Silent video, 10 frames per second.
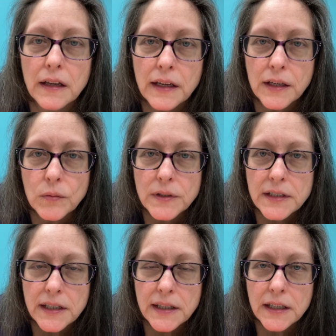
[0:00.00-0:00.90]
He was
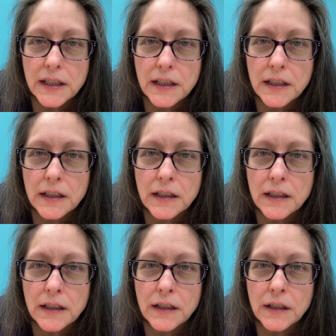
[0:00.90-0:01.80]
sitting there
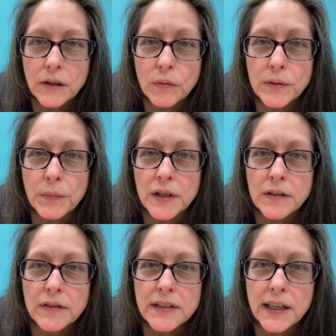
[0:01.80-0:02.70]
with part
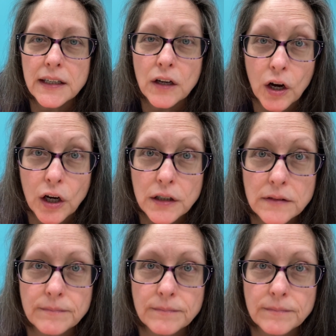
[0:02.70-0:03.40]
of his head gone.